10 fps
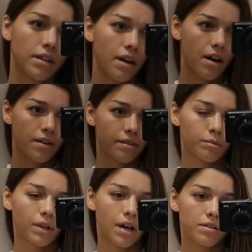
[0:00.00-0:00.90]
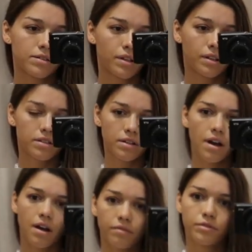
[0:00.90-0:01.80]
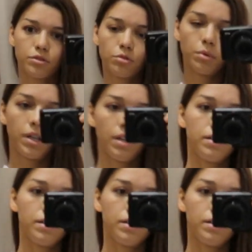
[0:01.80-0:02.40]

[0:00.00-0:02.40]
the other blouse that doesn't have too many